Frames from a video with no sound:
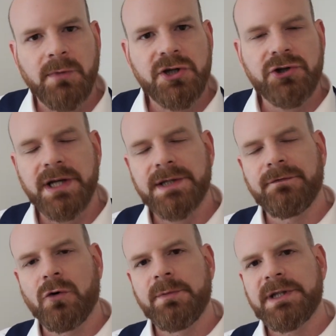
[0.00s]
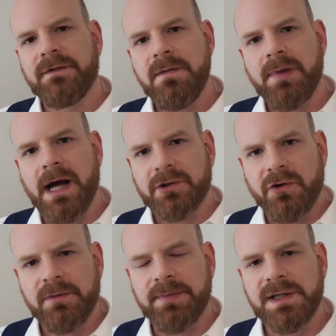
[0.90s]
most transformative impact
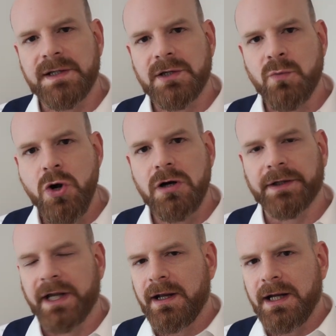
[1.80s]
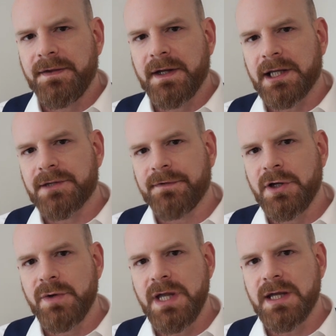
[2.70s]
on the business world in the next
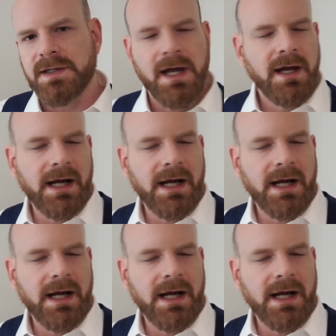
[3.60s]
few years,